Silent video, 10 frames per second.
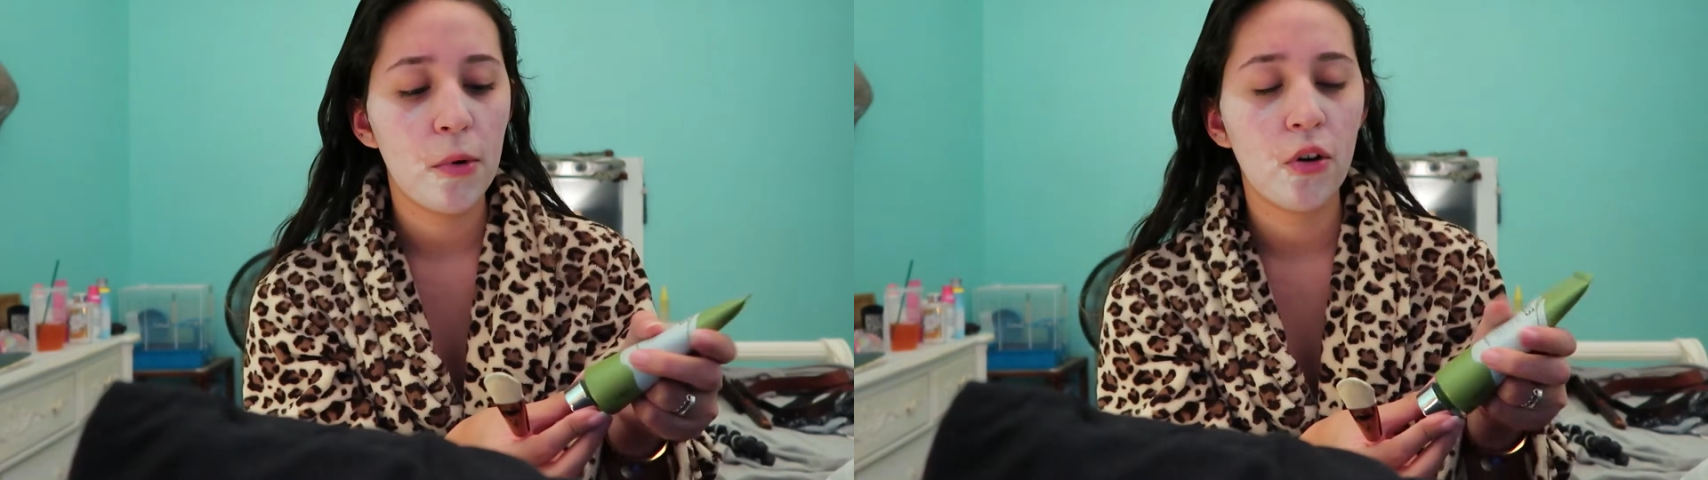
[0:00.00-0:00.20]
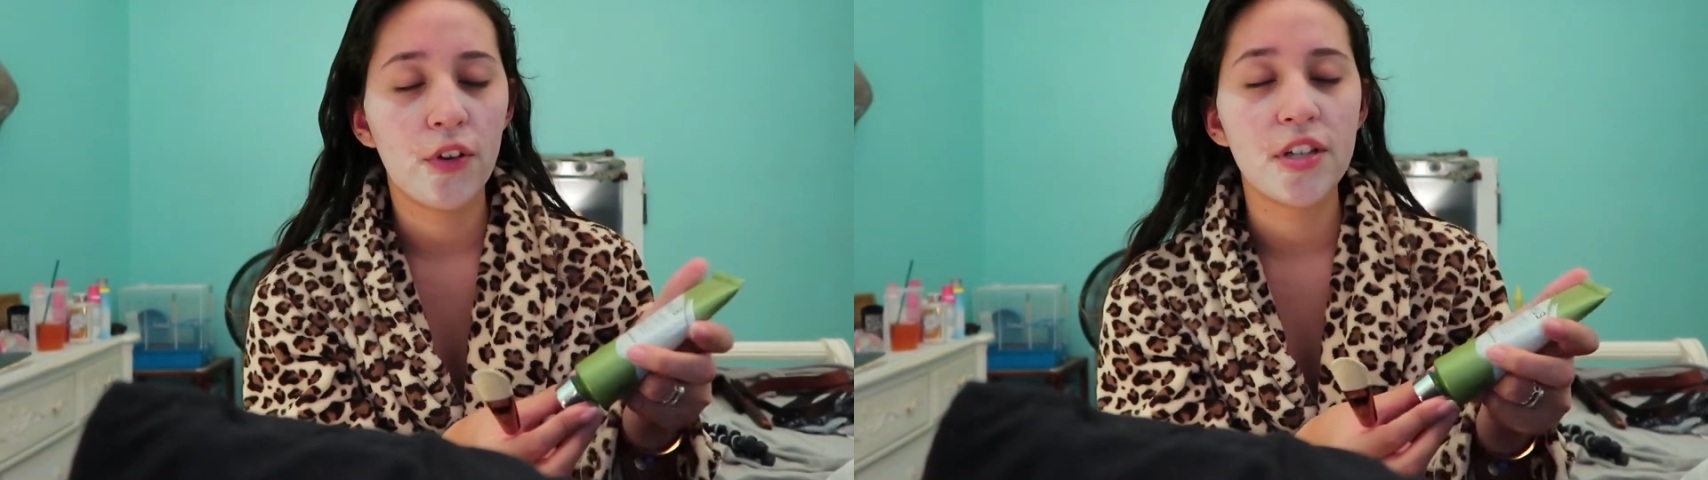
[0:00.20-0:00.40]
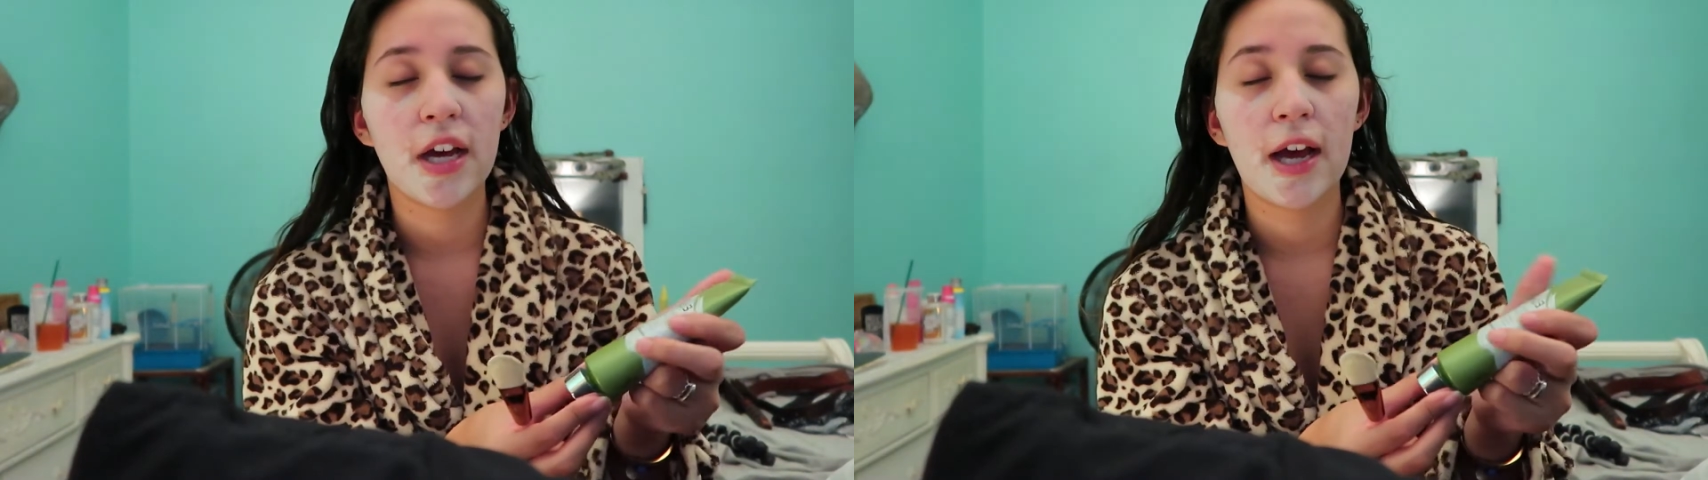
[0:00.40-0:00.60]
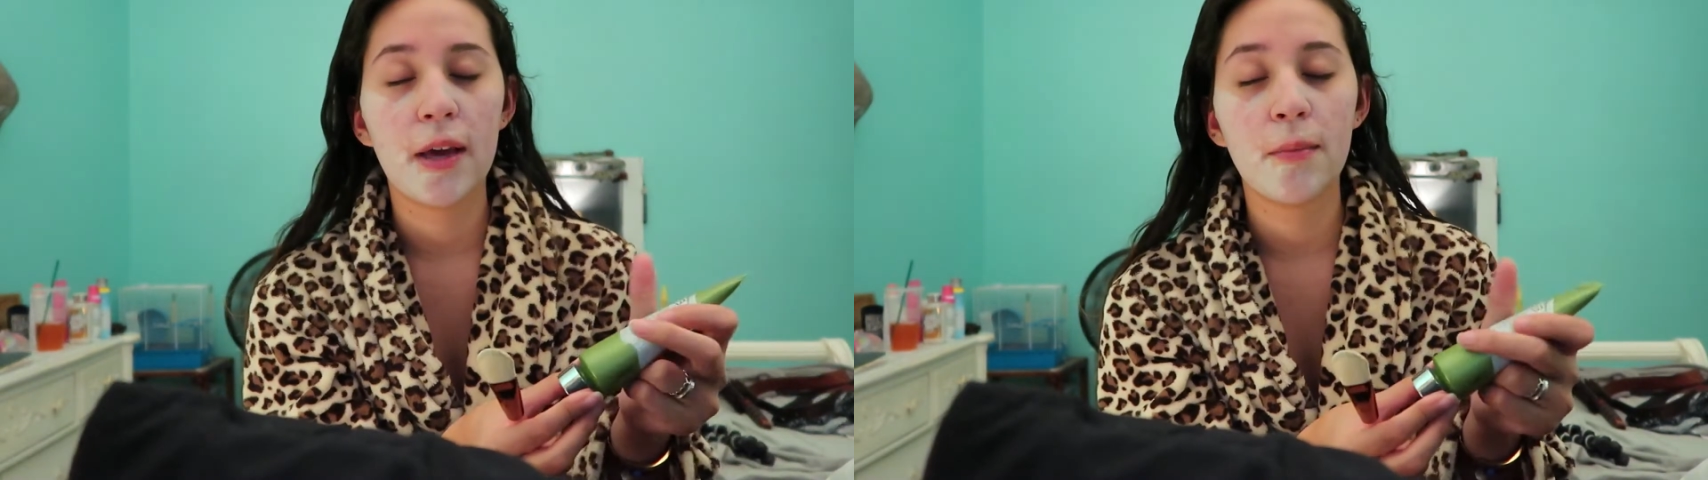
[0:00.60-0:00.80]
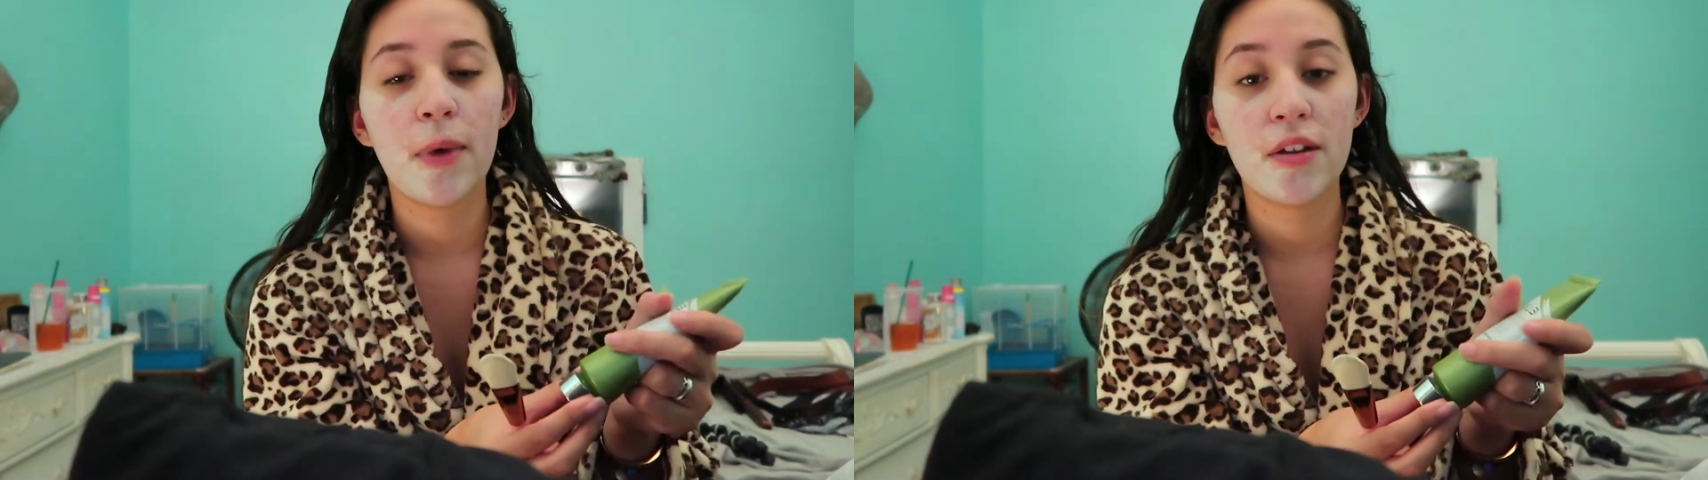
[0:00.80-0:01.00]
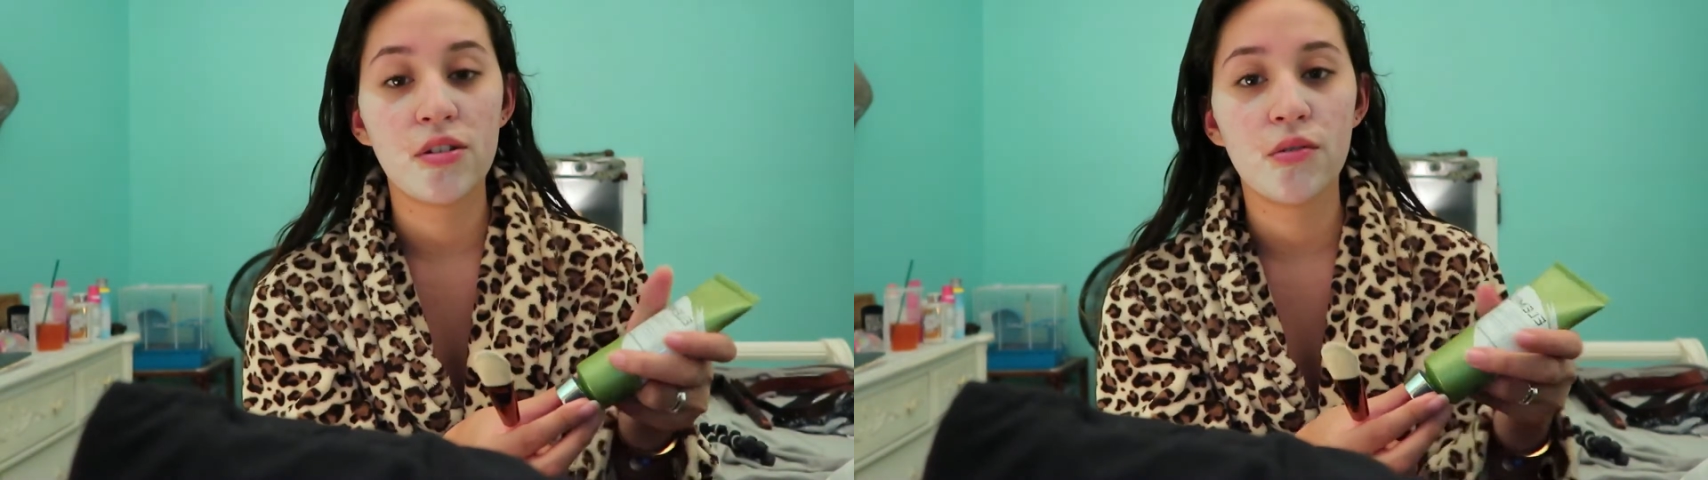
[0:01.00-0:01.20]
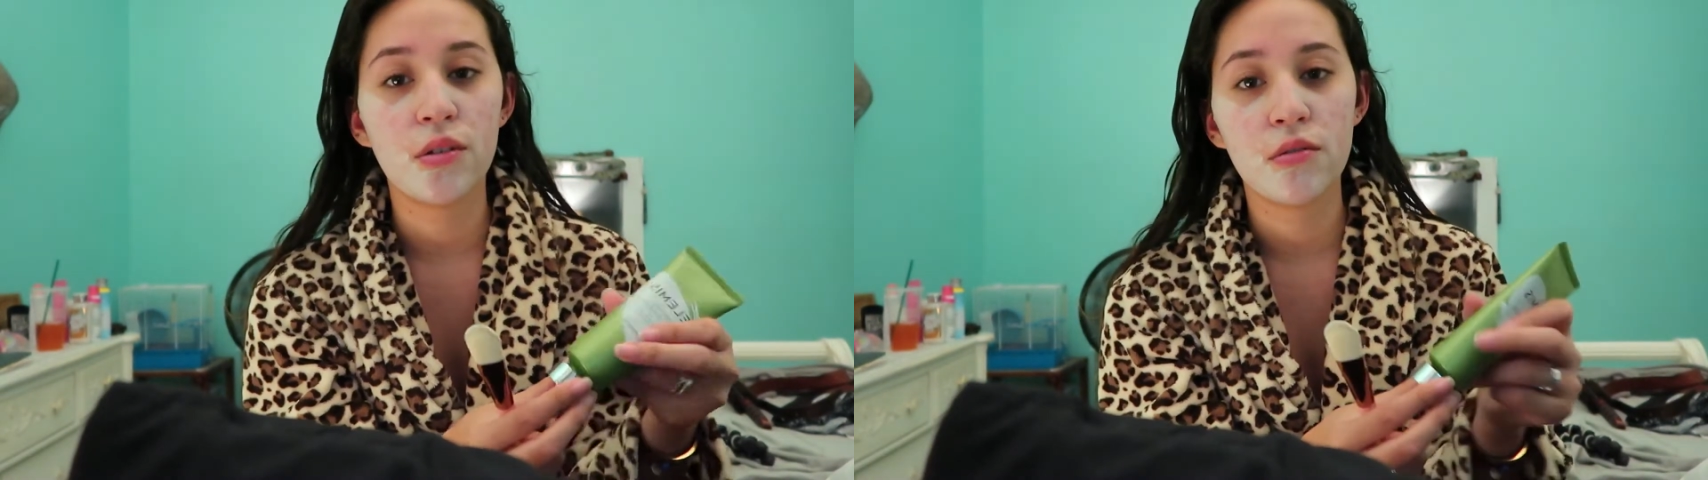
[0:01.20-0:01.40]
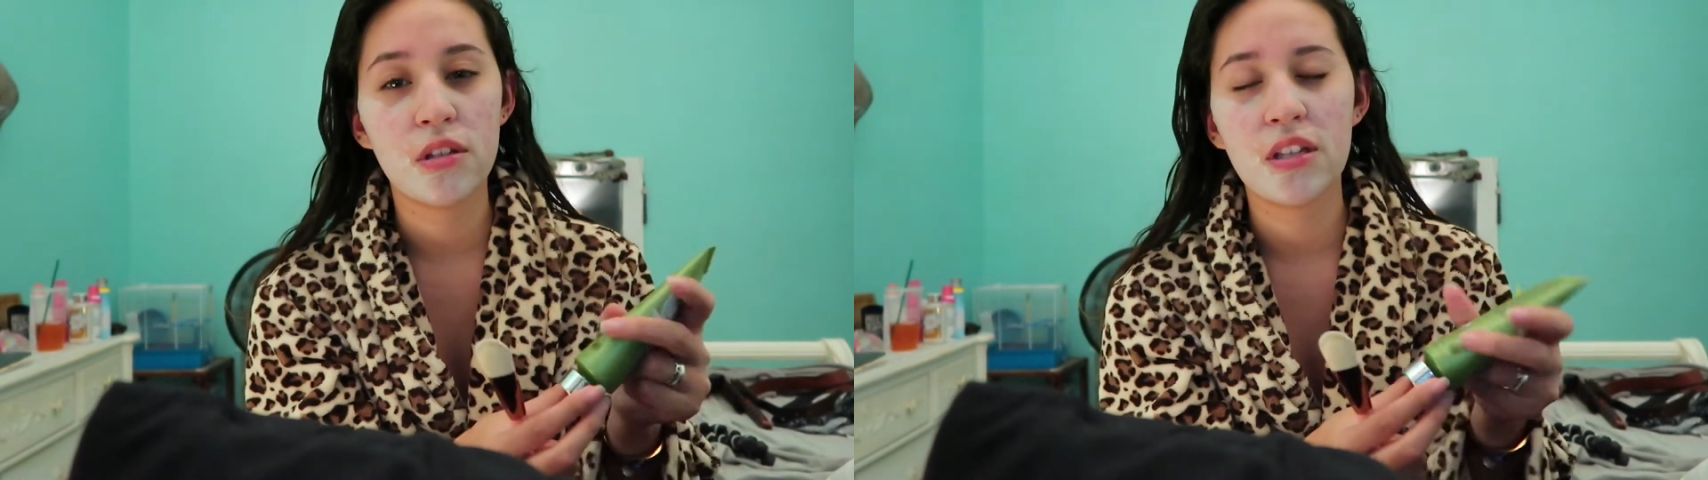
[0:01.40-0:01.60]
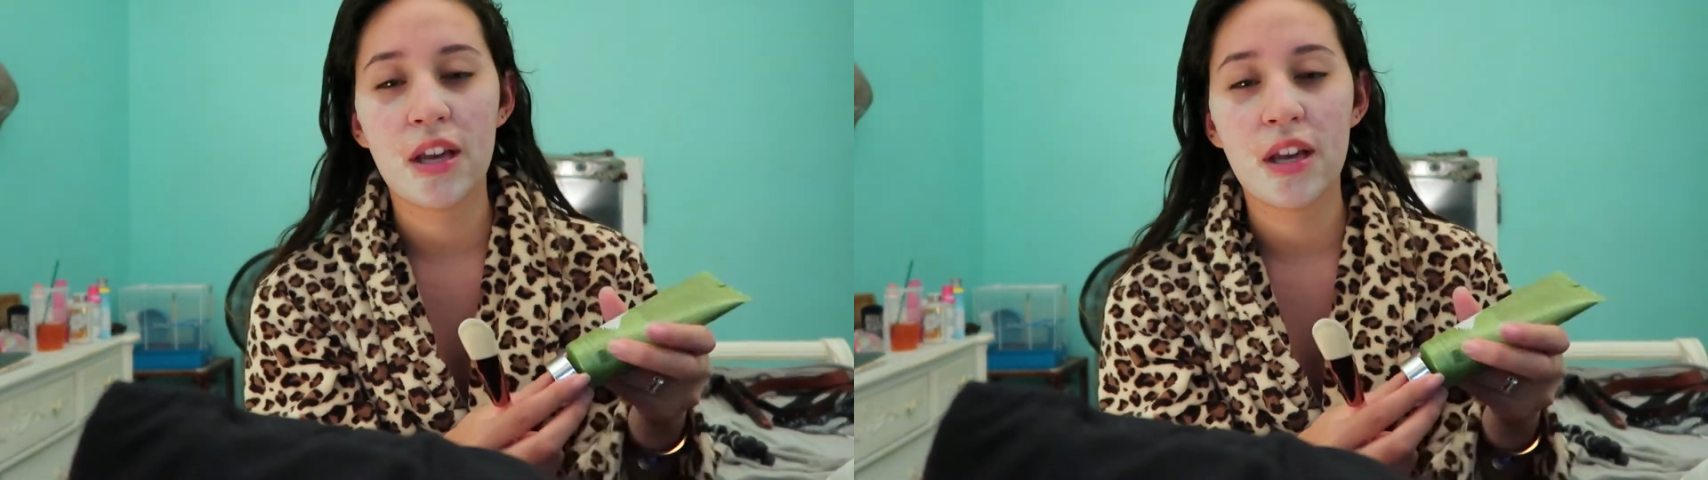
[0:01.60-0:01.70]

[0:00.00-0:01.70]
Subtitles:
Over time, as you use this,